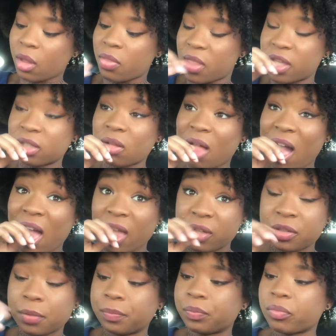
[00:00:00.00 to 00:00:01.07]
This
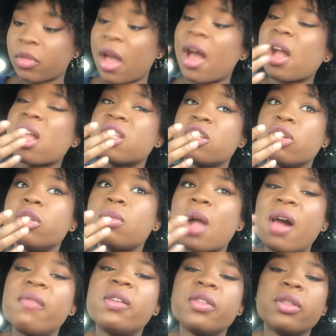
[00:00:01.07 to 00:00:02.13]
class, I could tell you
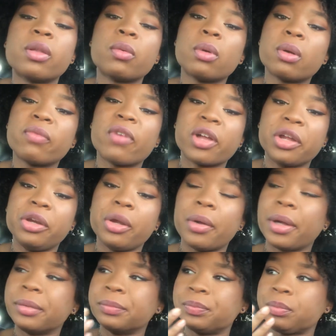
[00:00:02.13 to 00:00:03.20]
everything that we were fucking
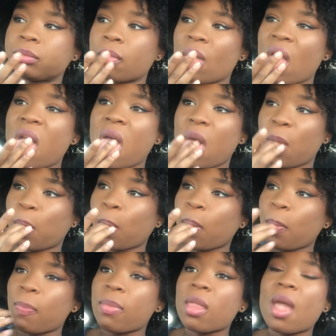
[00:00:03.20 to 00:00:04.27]
doing.
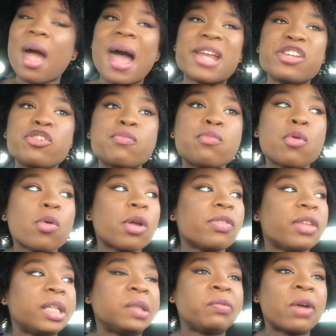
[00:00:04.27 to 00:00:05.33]
I knew more
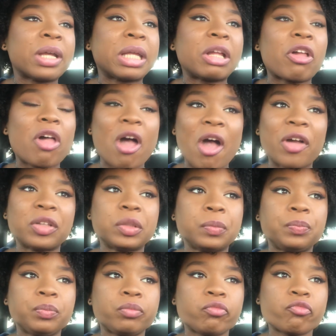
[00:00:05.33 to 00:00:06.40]
in this fucking class
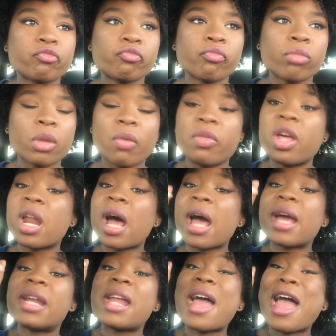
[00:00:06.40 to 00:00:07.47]
than I
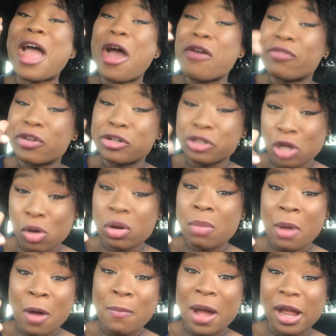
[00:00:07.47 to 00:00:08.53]
had ever known
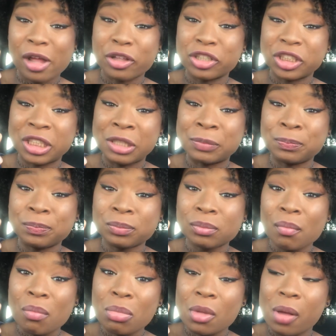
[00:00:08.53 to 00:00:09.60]
about biology
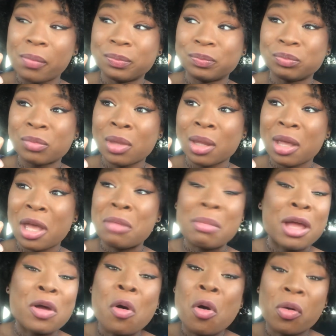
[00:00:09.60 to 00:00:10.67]
in
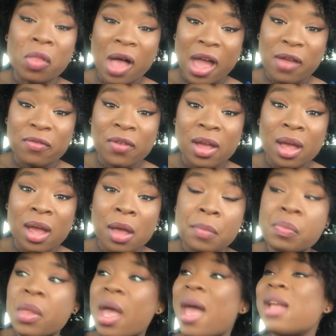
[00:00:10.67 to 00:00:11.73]
my whole life.
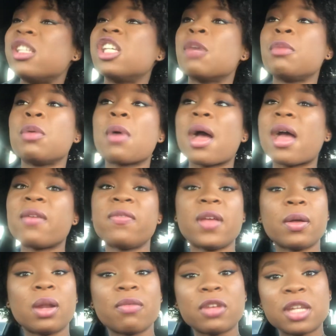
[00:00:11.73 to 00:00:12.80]
And tell me why I
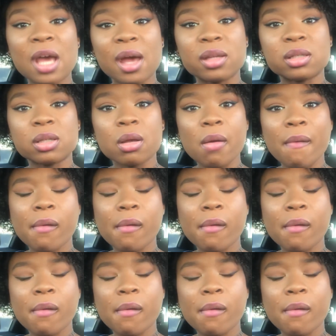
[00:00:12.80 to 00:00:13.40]
failed every test.